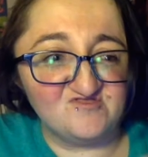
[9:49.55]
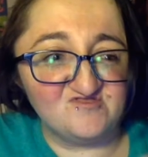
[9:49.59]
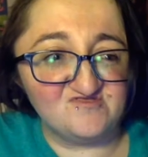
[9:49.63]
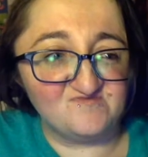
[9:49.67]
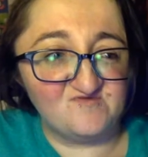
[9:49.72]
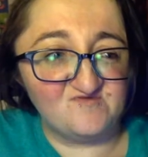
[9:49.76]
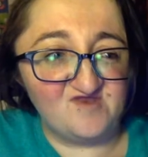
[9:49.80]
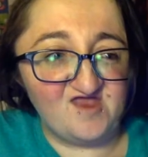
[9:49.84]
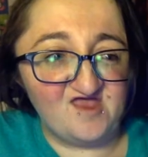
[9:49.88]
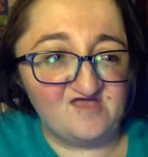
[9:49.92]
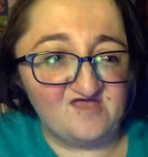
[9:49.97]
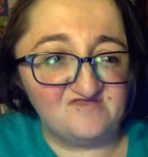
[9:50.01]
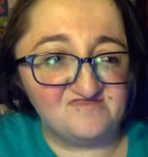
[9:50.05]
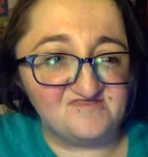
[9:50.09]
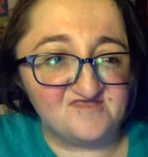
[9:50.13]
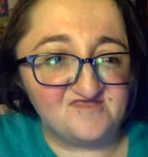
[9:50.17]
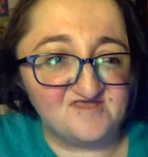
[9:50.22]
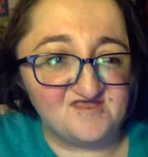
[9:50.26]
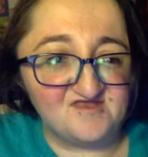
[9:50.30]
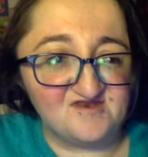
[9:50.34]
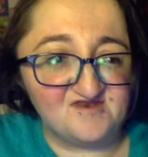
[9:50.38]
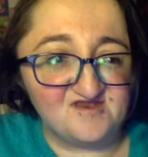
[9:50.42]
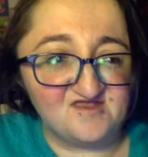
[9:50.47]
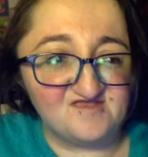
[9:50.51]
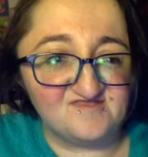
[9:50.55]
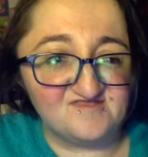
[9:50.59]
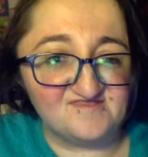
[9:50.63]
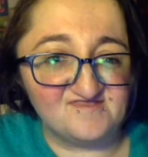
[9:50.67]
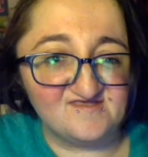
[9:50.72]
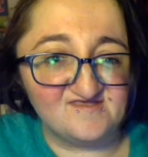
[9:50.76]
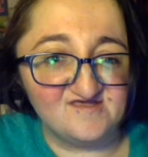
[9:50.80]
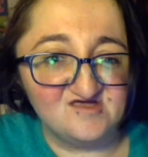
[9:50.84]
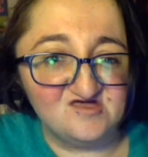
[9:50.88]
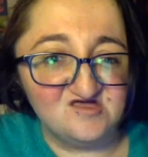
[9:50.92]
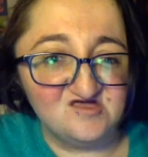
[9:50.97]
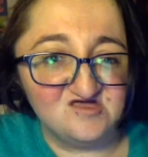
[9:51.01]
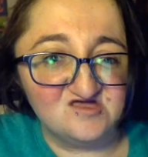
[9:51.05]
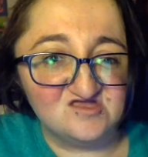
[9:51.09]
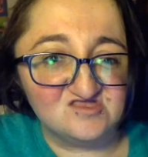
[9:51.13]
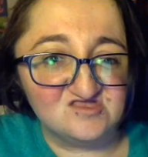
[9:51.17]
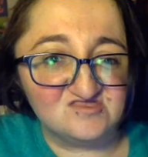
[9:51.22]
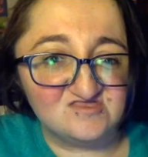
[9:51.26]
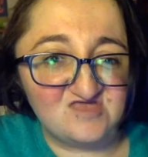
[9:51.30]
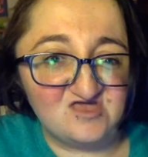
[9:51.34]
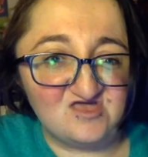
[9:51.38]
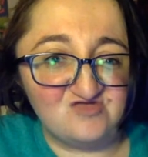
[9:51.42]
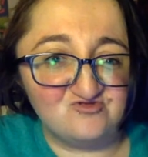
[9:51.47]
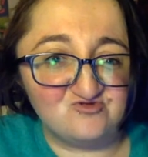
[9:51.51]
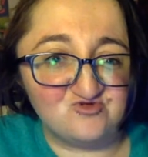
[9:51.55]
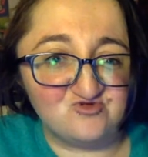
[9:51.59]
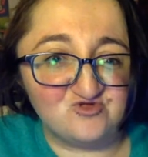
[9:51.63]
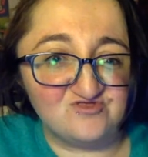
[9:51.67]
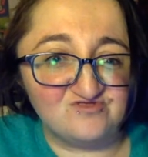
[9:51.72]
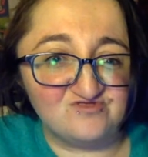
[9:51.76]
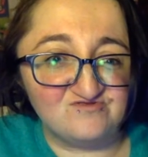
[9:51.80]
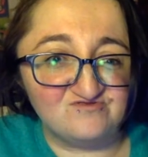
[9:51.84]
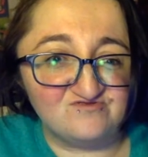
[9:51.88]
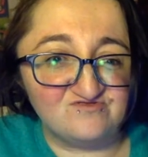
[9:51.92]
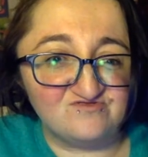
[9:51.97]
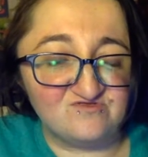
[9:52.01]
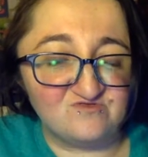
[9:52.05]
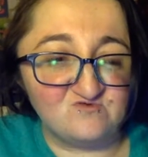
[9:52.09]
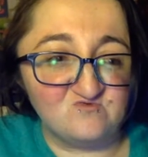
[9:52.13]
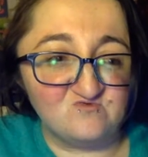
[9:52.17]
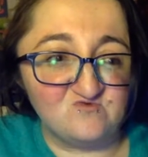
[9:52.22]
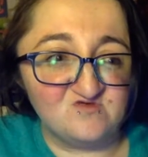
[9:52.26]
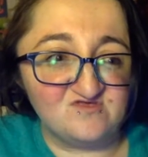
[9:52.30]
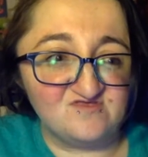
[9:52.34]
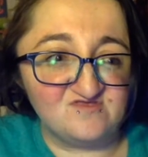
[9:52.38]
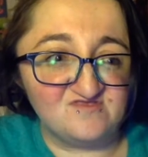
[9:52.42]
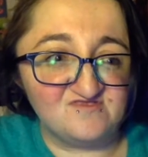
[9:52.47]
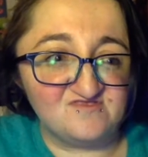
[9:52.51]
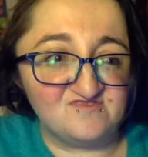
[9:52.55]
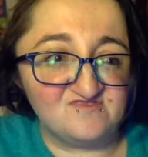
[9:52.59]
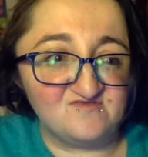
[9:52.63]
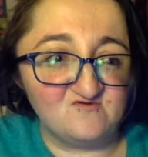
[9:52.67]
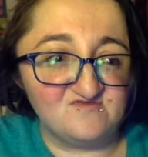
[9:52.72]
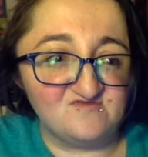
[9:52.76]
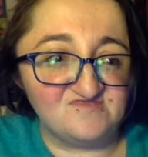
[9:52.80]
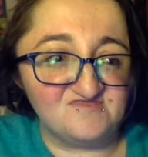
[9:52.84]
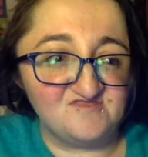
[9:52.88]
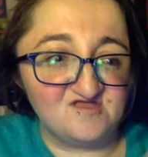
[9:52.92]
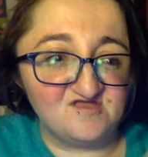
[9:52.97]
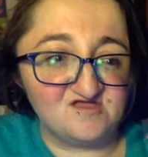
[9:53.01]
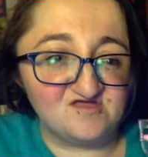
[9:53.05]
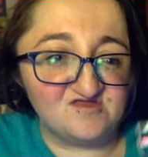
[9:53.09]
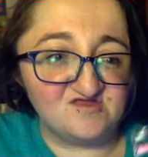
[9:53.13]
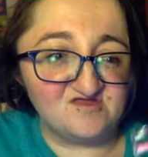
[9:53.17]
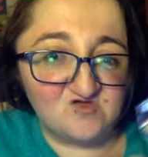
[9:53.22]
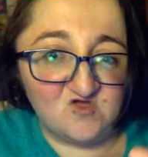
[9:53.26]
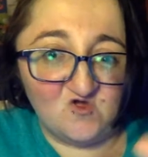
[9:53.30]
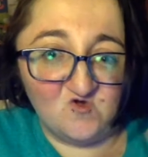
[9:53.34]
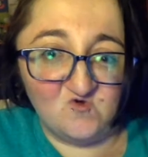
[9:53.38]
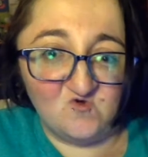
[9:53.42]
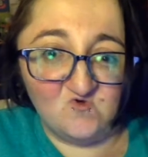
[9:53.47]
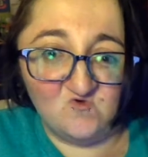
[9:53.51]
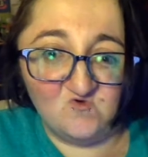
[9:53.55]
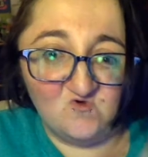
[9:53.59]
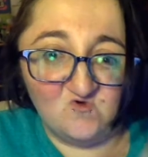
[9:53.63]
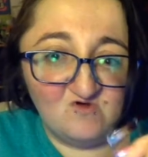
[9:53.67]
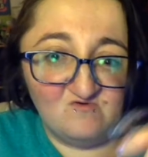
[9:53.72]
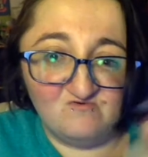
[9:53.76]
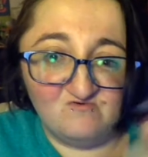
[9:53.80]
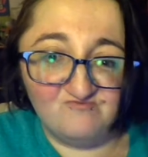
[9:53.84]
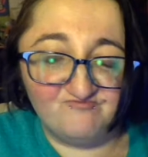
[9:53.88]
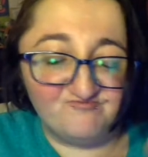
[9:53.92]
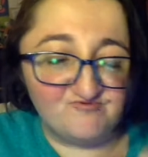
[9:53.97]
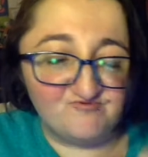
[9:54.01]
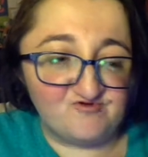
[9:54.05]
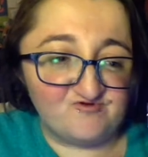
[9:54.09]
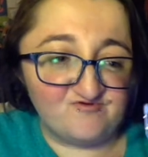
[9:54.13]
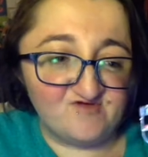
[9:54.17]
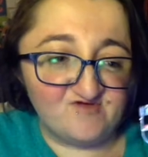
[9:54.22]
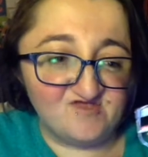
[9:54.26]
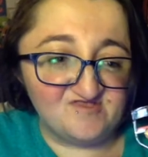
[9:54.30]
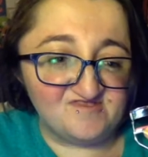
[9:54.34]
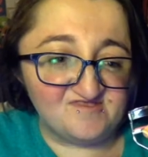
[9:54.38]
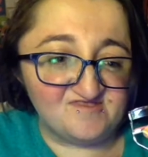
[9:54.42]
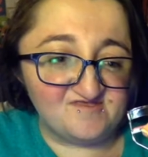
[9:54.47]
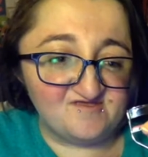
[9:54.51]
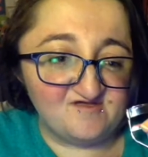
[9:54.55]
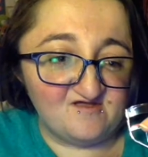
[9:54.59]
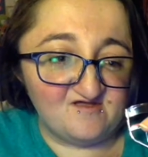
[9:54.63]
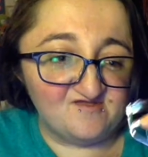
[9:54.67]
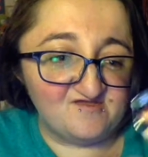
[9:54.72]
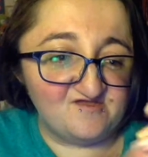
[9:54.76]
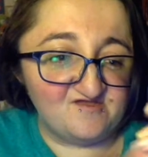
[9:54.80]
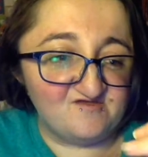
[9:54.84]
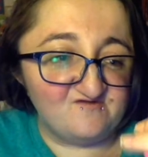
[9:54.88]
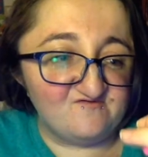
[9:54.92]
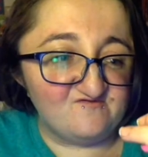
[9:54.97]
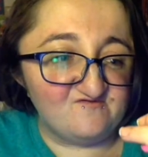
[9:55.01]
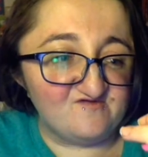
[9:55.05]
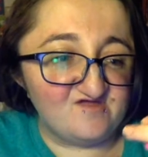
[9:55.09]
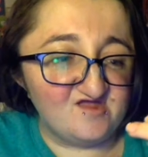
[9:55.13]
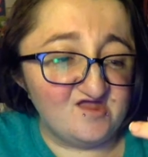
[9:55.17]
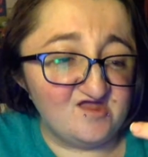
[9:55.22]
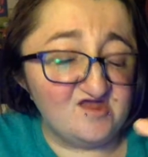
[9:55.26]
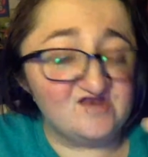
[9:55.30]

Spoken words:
This one has like a nice tension to it, so it's not gonna go all crazy on you.